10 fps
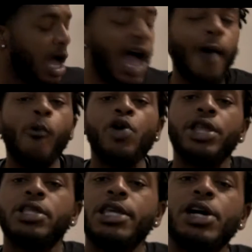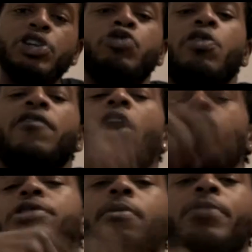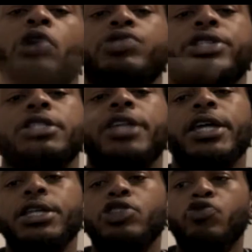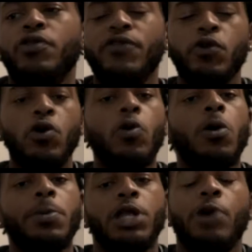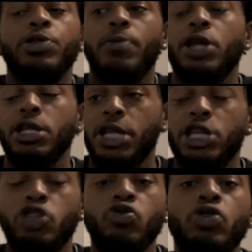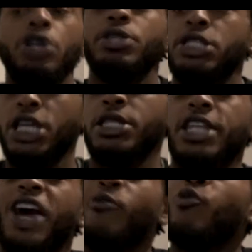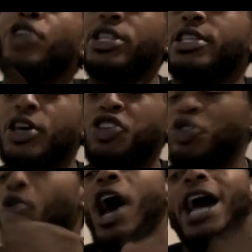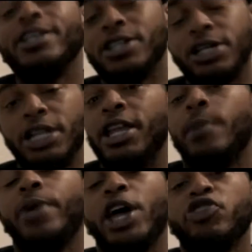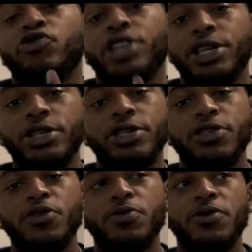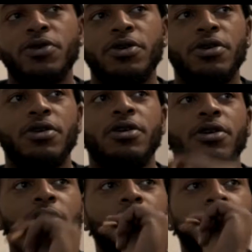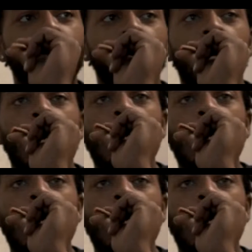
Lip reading: I wouldn't tell you if I was about to date you. If you were a woman and I was about to date you, the things that I wouldn't tell you I done in that past relationship. So